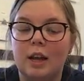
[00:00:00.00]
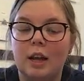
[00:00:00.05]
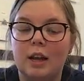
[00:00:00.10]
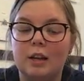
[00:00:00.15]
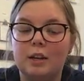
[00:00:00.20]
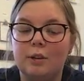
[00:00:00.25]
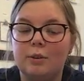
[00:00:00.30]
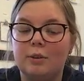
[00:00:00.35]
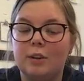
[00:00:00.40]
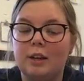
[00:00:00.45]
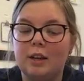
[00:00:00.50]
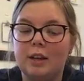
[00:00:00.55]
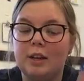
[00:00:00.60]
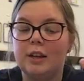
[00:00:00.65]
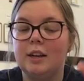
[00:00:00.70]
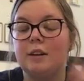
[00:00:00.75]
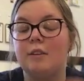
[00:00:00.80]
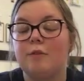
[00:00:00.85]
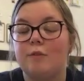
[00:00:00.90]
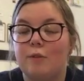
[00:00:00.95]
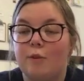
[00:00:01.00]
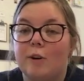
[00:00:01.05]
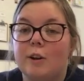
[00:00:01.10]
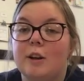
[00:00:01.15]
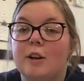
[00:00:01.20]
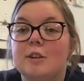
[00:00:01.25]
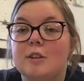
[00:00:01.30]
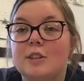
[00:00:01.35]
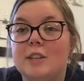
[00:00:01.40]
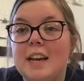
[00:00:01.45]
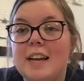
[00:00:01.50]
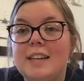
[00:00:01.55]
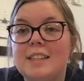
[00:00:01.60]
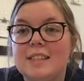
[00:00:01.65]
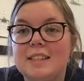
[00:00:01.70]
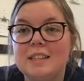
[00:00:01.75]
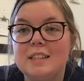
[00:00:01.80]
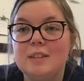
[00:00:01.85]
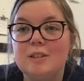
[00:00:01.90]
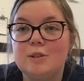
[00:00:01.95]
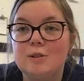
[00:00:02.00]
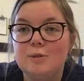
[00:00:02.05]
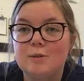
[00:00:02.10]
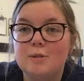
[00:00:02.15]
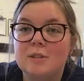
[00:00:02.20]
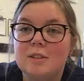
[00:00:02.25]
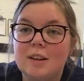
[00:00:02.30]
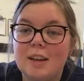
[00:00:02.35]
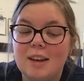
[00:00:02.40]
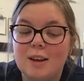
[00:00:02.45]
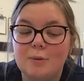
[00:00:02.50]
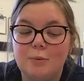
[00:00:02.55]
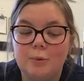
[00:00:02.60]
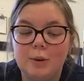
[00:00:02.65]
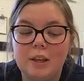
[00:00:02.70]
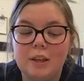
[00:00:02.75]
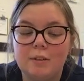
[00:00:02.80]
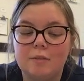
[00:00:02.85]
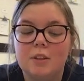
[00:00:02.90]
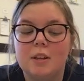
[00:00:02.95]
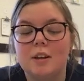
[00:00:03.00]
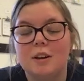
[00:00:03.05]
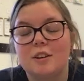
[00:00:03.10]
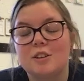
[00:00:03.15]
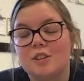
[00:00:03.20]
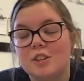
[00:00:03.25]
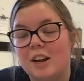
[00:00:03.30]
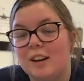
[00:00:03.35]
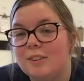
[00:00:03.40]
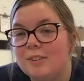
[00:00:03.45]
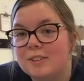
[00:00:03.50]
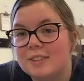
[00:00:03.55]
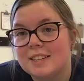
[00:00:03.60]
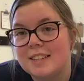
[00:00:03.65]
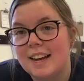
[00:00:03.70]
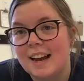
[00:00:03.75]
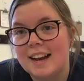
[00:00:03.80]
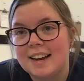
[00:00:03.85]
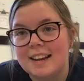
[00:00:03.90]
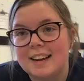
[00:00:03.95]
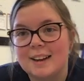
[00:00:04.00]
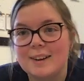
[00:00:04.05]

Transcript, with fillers: and you can eat it for your Tasty Tuesday Week of the Young Child snack.